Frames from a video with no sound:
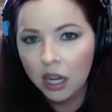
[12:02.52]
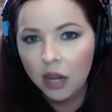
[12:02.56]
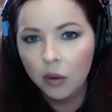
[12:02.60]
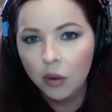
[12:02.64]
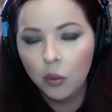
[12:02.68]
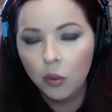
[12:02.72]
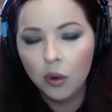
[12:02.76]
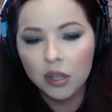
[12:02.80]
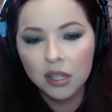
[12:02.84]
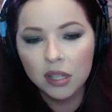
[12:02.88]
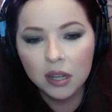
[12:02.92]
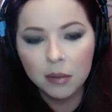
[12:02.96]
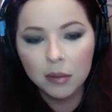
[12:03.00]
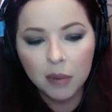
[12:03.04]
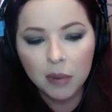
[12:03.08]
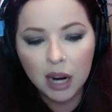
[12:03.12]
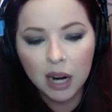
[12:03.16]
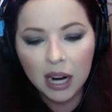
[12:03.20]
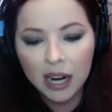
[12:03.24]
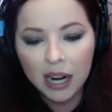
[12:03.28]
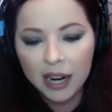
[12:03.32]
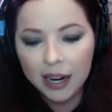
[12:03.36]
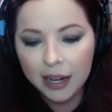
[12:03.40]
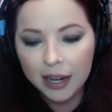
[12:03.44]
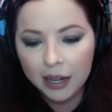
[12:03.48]
Was it
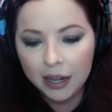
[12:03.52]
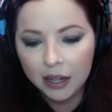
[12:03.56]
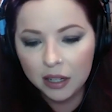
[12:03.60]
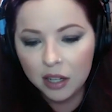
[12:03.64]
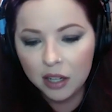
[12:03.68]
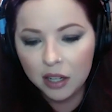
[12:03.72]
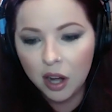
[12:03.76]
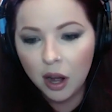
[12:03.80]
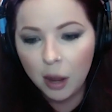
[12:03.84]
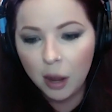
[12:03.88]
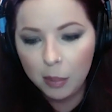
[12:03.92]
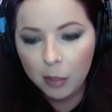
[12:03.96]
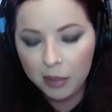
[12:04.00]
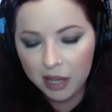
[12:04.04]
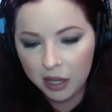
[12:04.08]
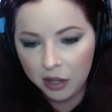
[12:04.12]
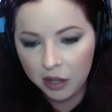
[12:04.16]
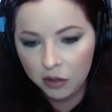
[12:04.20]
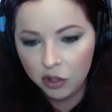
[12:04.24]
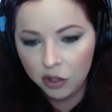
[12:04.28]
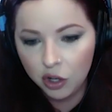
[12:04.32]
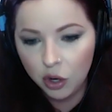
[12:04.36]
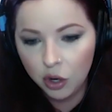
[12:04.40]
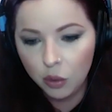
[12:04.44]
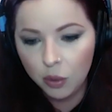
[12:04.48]
my copy?
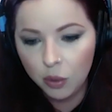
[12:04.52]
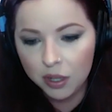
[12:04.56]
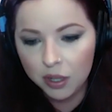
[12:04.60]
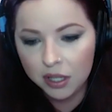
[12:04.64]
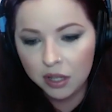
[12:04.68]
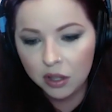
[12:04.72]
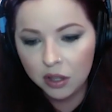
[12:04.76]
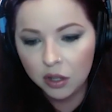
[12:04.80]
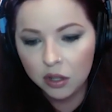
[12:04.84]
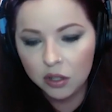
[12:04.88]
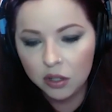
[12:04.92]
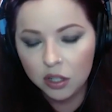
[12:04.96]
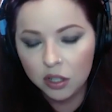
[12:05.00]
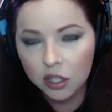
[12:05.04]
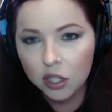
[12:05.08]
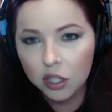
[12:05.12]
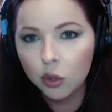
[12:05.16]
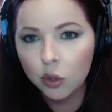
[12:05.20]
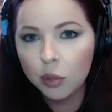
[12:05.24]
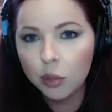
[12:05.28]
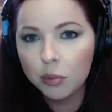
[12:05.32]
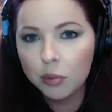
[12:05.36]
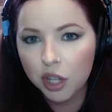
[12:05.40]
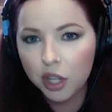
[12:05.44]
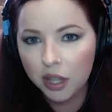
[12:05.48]
You know, was it the
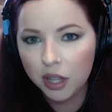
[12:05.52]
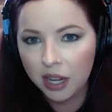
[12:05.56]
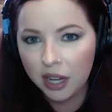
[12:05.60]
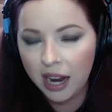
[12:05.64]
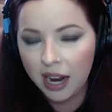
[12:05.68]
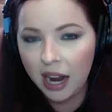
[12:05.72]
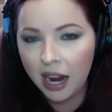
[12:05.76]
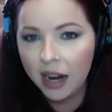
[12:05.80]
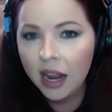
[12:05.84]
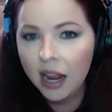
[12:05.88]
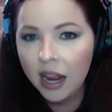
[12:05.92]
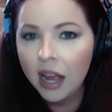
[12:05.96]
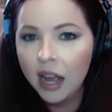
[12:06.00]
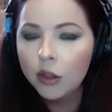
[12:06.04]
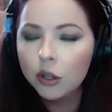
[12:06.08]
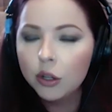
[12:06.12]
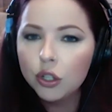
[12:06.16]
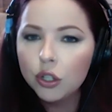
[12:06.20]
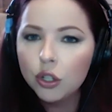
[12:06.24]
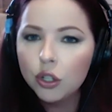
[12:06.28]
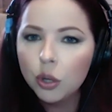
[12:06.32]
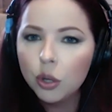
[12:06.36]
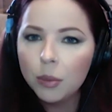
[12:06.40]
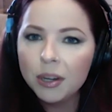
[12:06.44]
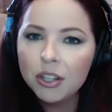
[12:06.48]
description that I had? There's
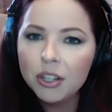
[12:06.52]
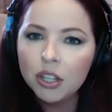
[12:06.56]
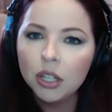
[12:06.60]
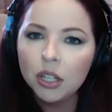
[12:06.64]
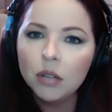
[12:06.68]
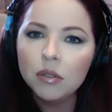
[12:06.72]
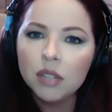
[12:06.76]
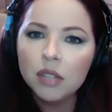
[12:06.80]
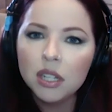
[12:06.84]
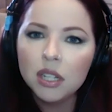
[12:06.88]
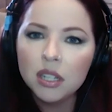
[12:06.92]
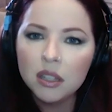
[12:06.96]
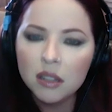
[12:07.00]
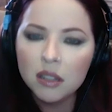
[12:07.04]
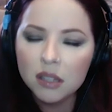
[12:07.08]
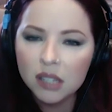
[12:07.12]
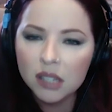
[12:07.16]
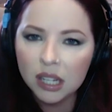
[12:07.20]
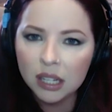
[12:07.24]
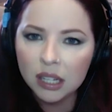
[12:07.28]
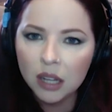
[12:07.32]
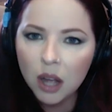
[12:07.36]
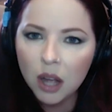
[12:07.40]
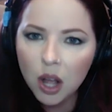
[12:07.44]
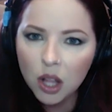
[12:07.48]
so much that goes into the
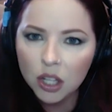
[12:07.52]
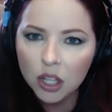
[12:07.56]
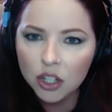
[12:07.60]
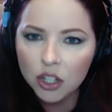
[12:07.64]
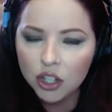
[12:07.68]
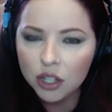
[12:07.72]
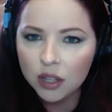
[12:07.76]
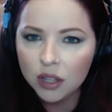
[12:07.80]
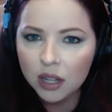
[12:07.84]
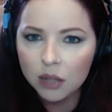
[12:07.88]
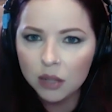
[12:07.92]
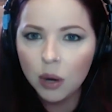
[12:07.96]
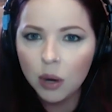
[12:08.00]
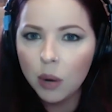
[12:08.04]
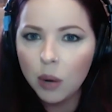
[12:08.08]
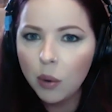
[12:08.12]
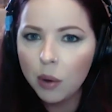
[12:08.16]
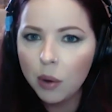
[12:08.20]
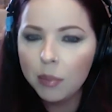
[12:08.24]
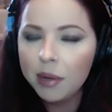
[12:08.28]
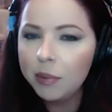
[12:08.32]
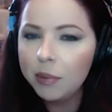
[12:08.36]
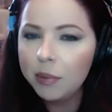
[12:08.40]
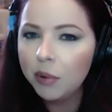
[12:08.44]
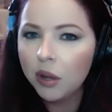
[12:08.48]
psychology. And that's what I
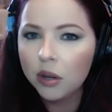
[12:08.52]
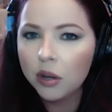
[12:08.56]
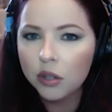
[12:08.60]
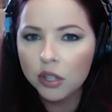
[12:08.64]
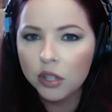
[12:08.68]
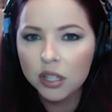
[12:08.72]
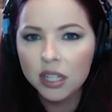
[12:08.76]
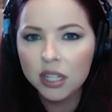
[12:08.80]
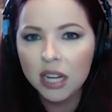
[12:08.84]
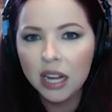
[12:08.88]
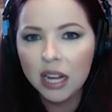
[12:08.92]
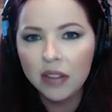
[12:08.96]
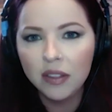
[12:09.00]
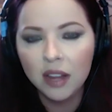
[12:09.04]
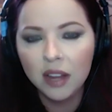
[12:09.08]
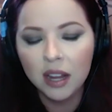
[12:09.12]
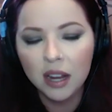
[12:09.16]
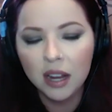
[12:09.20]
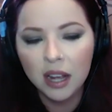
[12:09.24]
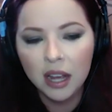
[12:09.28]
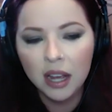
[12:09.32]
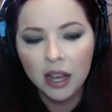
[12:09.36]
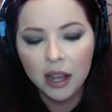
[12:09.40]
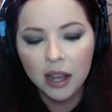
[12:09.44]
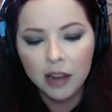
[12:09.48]
want people to understand, that
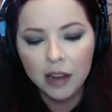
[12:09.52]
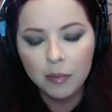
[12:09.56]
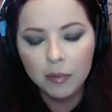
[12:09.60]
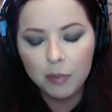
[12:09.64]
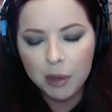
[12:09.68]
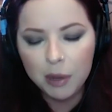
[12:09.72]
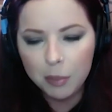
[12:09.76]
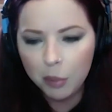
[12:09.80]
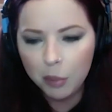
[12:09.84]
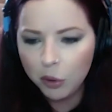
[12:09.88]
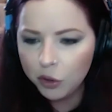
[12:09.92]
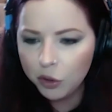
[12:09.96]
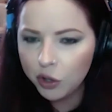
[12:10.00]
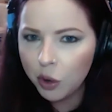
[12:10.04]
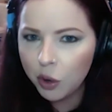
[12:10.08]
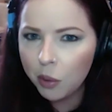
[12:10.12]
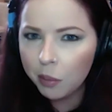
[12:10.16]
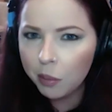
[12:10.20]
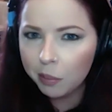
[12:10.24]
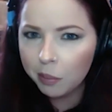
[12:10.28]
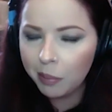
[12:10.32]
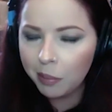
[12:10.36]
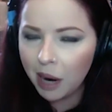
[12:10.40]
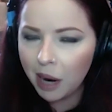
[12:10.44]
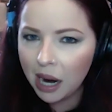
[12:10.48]
if people
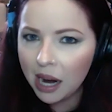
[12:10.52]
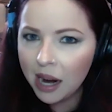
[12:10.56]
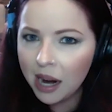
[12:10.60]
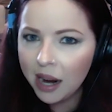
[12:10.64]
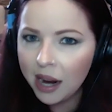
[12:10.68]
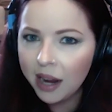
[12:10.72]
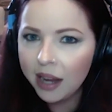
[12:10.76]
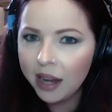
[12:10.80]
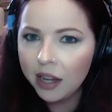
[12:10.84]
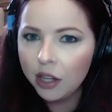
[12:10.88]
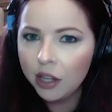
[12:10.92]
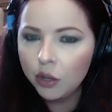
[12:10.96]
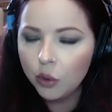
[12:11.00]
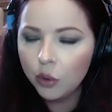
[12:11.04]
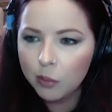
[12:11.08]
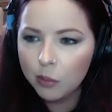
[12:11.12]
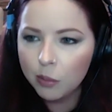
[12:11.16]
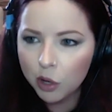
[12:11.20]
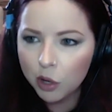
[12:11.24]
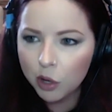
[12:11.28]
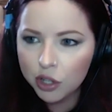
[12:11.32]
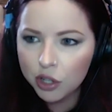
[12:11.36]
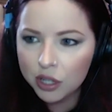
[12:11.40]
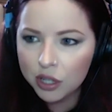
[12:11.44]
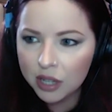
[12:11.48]
don't buy your
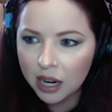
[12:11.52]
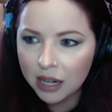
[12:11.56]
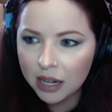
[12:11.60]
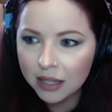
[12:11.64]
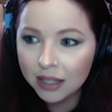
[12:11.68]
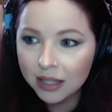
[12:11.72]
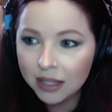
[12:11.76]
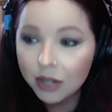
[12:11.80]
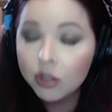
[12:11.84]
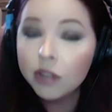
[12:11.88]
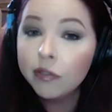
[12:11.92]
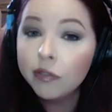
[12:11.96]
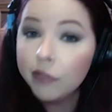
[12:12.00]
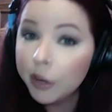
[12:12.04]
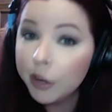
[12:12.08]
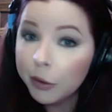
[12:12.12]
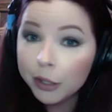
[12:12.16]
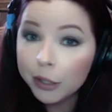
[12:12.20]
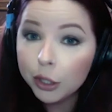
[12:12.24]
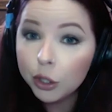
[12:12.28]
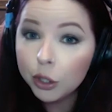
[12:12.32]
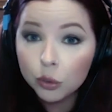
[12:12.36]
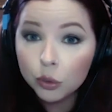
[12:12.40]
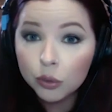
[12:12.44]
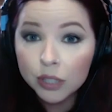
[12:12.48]
merchandise, there's a
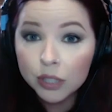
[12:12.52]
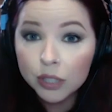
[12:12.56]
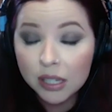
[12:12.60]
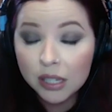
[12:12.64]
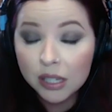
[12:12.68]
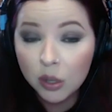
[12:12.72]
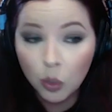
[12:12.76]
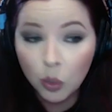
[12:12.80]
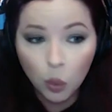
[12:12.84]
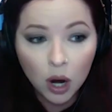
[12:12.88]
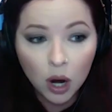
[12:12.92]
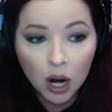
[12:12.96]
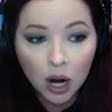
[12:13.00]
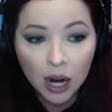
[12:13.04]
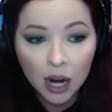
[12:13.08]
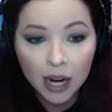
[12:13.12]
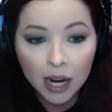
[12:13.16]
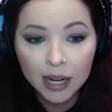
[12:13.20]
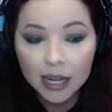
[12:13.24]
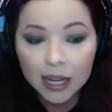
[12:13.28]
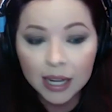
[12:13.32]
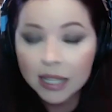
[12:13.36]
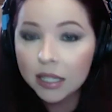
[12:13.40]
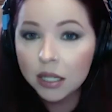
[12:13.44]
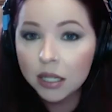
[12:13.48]
very good reason
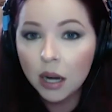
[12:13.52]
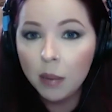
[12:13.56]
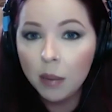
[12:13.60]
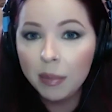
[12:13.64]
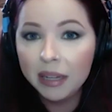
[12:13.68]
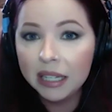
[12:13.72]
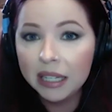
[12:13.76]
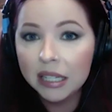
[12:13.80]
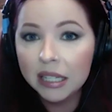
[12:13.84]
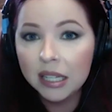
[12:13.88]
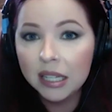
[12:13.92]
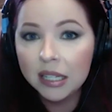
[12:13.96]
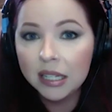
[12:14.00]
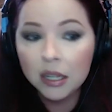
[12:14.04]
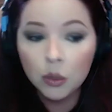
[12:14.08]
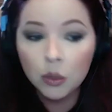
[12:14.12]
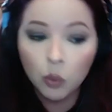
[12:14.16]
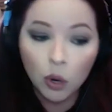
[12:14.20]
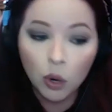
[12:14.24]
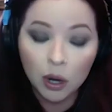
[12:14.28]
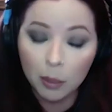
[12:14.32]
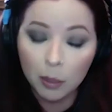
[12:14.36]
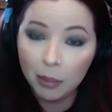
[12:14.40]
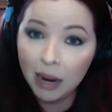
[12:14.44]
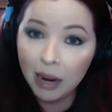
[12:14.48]
why. It's not because they didn't
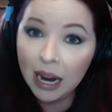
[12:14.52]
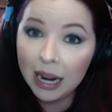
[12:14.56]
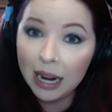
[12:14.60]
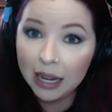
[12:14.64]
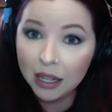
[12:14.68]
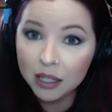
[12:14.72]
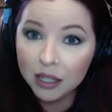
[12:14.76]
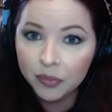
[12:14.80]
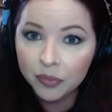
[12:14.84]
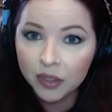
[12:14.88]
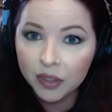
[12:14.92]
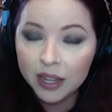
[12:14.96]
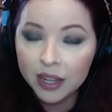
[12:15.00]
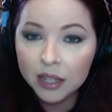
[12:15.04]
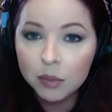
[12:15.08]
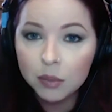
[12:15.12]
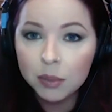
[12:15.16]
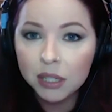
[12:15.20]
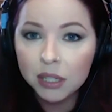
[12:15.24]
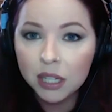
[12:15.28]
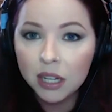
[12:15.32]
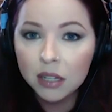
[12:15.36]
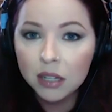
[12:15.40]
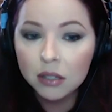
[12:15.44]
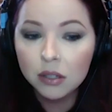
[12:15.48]
want to buy it. It's
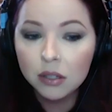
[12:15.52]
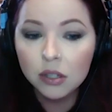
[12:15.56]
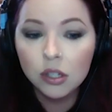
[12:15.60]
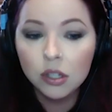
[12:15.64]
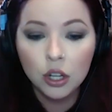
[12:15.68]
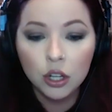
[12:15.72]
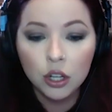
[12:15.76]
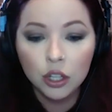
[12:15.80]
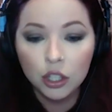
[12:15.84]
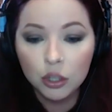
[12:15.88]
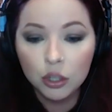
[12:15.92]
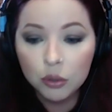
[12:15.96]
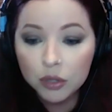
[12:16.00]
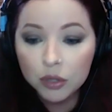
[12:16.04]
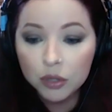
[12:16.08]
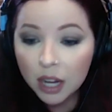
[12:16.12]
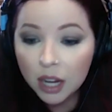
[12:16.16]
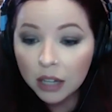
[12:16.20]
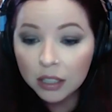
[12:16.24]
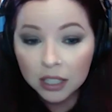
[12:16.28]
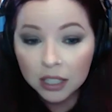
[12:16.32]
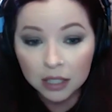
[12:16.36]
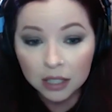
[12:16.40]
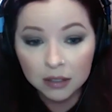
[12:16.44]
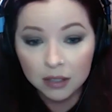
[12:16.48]
because you
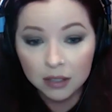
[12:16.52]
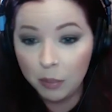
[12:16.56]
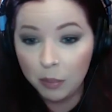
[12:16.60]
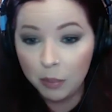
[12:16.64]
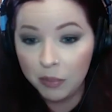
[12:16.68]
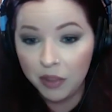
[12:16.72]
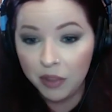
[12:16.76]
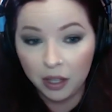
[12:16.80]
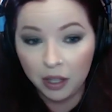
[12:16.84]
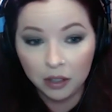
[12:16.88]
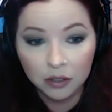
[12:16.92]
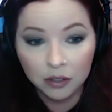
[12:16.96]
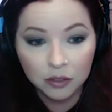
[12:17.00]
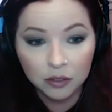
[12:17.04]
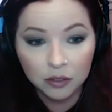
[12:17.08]
sucked at something